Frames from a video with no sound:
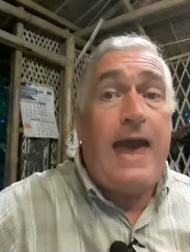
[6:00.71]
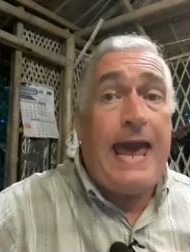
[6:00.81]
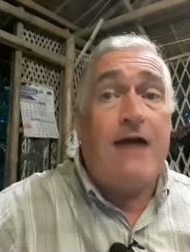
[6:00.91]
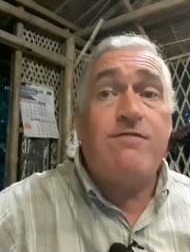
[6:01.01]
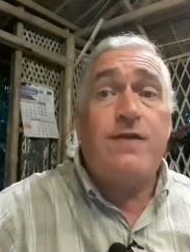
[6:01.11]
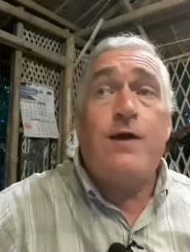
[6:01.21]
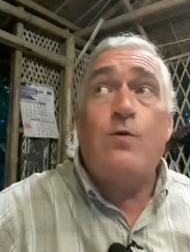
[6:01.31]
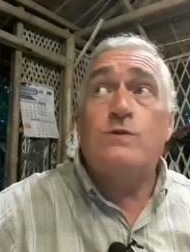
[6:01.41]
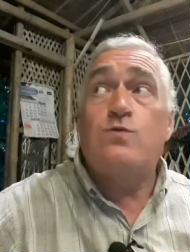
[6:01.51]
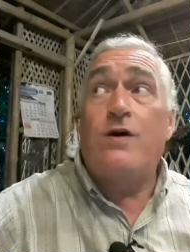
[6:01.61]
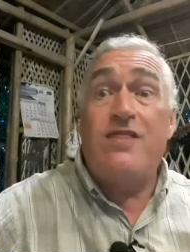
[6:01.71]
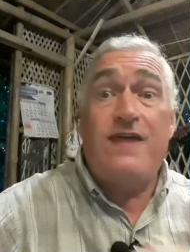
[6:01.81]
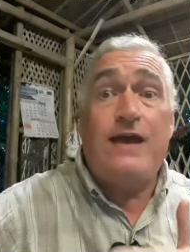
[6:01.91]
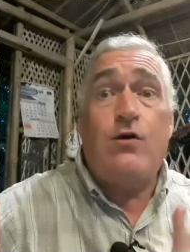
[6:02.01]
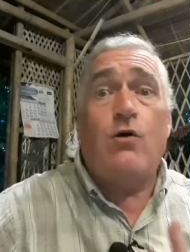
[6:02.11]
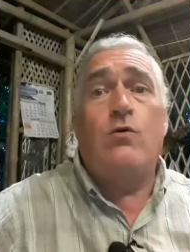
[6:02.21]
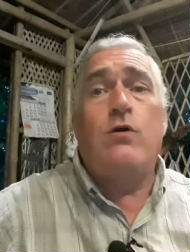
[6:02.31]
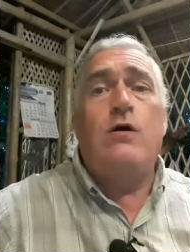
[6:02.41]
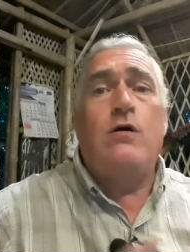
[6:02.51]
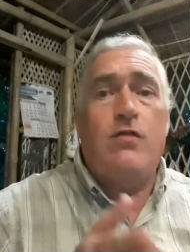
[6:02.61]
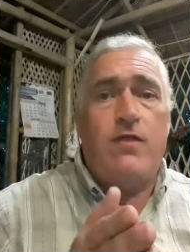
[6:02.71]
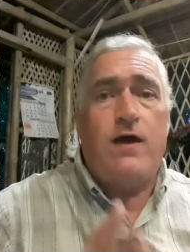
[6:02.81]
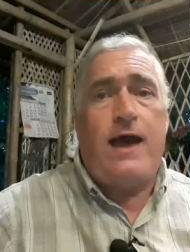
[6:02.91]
Half of that was what they called the